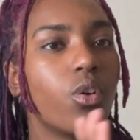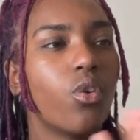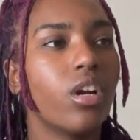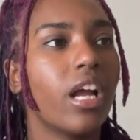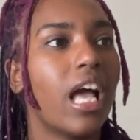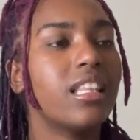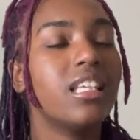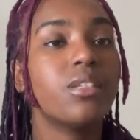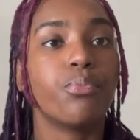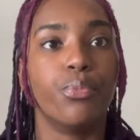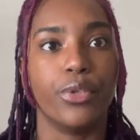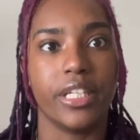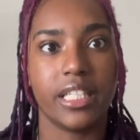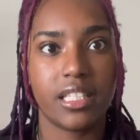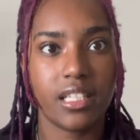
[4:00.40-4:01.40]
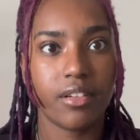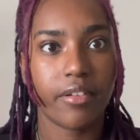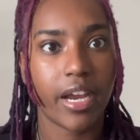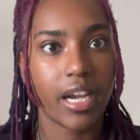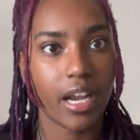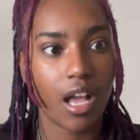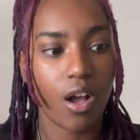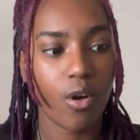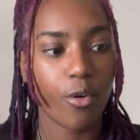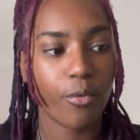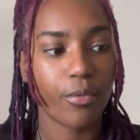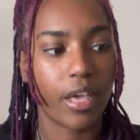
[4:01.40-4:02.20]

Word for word: or at least breezy right now.